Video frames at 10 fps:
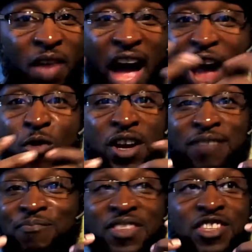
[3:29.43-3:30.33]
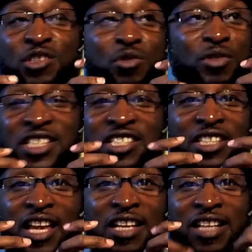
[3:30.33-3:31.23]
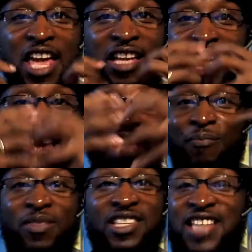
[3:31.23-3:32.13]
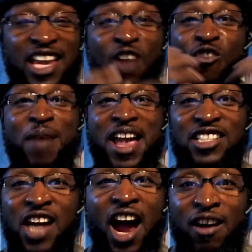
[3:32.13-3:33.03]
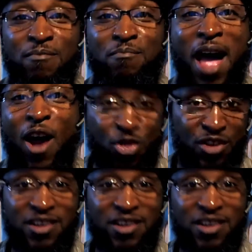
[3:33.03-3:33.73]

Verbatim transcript: I want it to just take over my entire mouth,